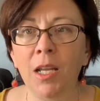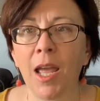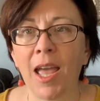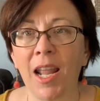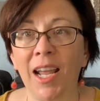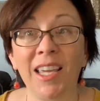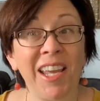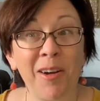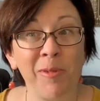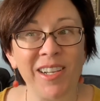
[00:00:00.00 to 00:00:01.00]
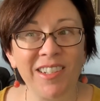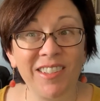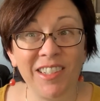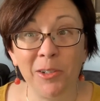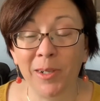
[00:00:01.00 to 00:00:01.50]
and I can't wait to
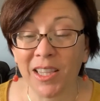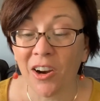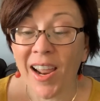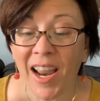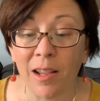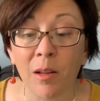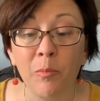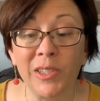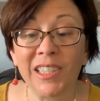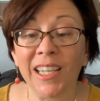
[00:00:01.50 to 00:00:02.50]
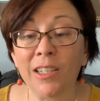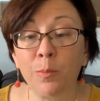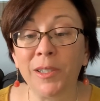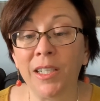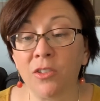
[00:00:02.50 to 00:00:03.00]
see you in there. And please
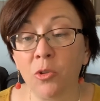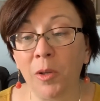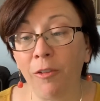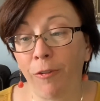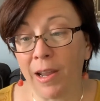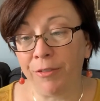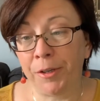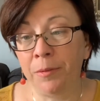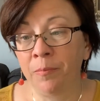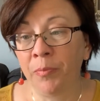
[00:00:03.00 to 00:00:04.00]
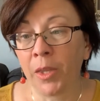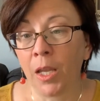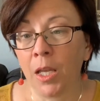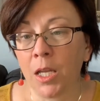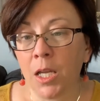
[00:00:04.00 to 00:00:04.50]
do me a favor.
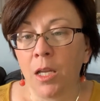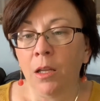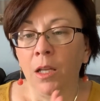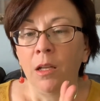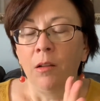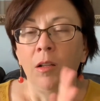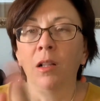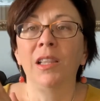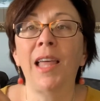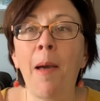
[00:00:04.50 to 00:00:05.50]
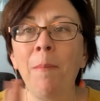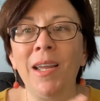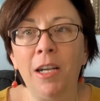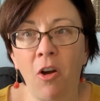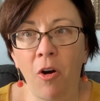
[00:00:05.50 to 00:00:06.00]
Let me
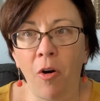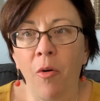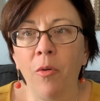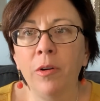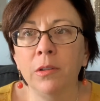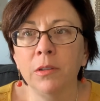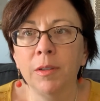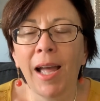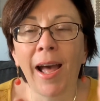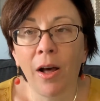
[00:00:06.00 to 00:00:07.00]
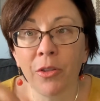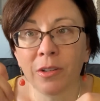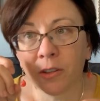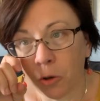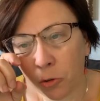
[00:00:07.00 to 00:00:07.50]
know how this
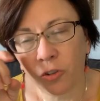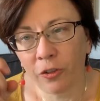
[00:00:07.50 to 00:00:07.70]
goes for